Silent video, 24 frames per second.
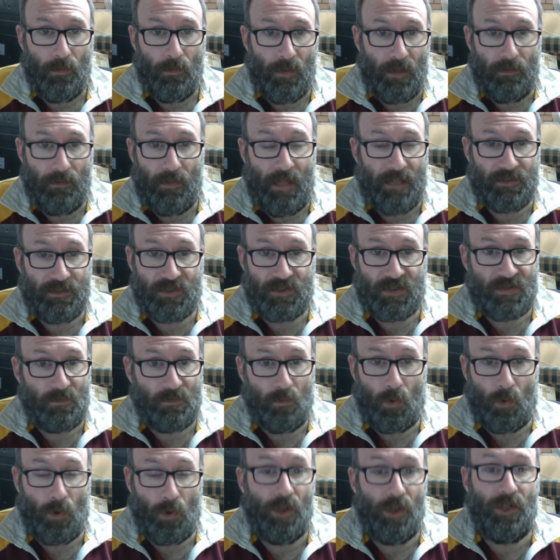
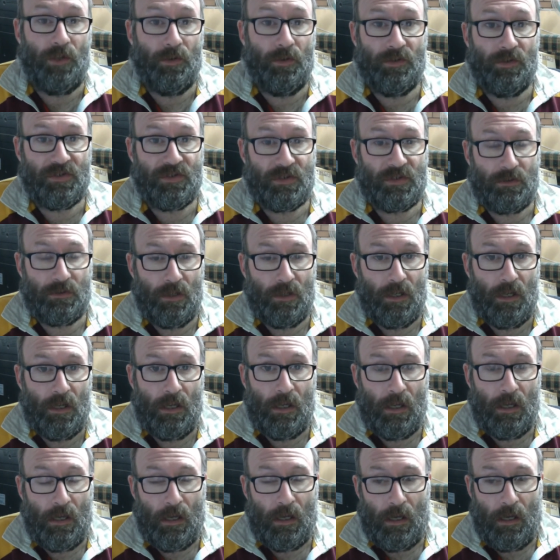That's what I use.
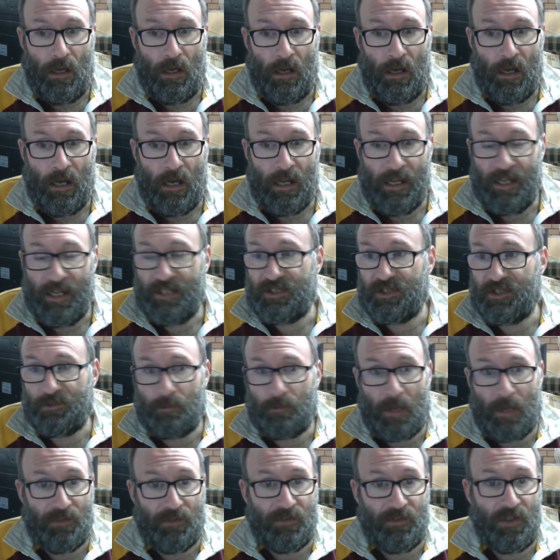
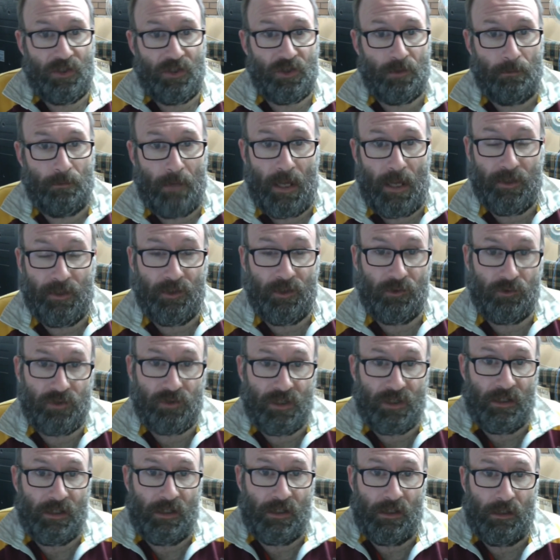ESIS Partition
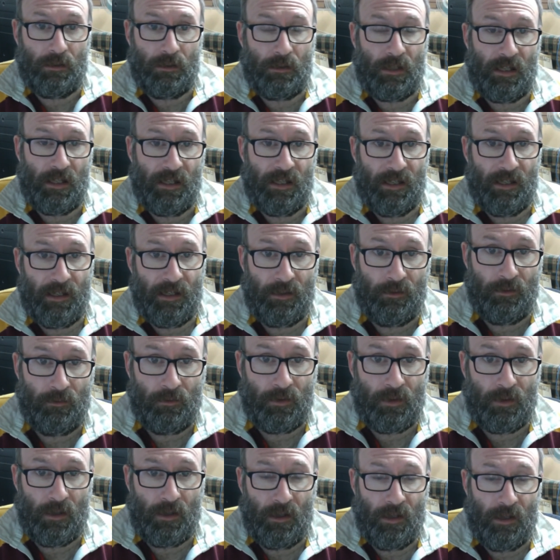Manager
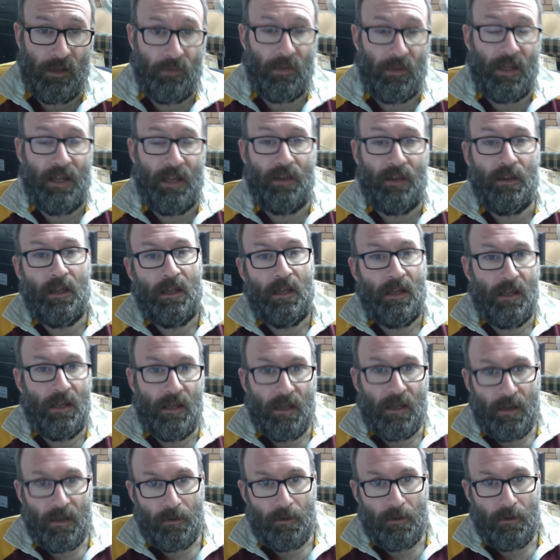and that,
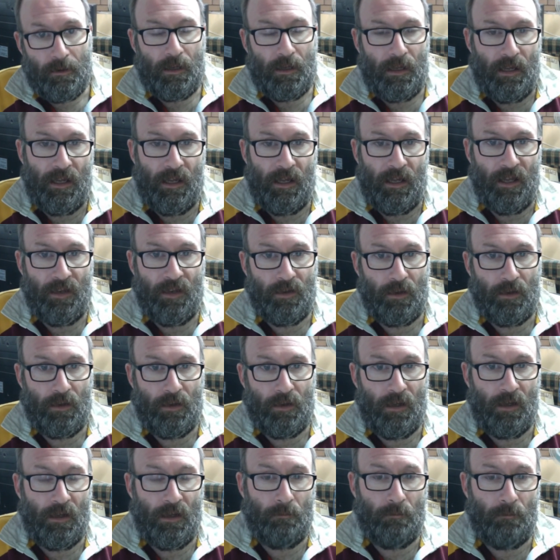and
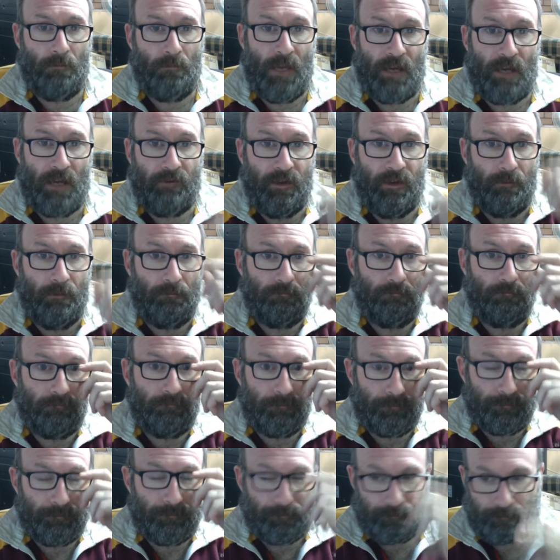Macrium
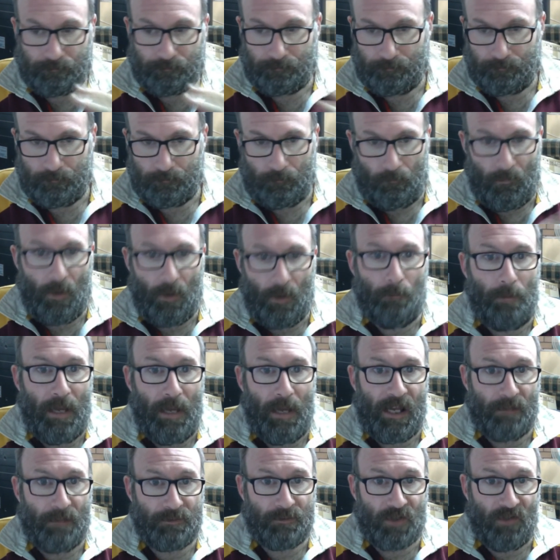
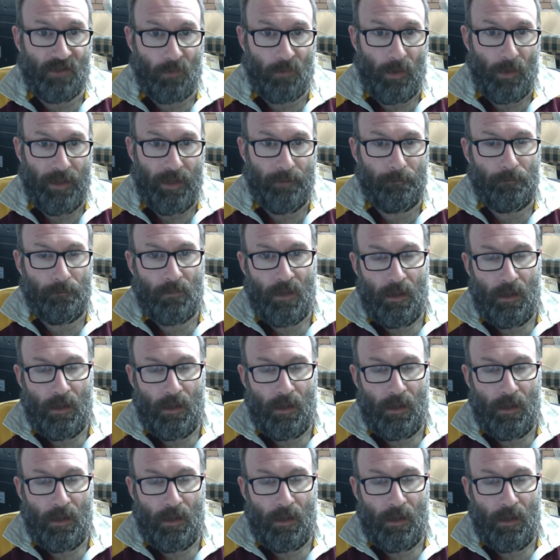backup software.